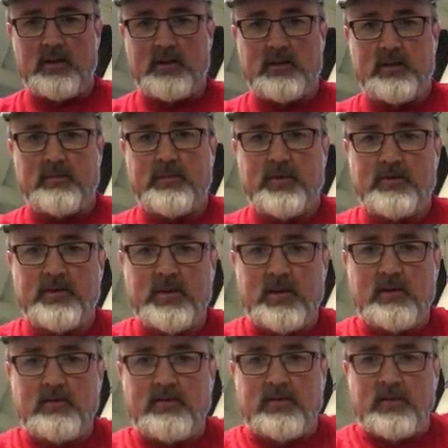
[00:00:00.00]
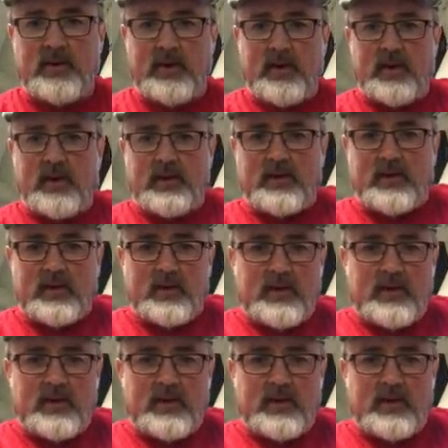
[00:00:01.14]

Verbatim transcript: this little bit of stuff and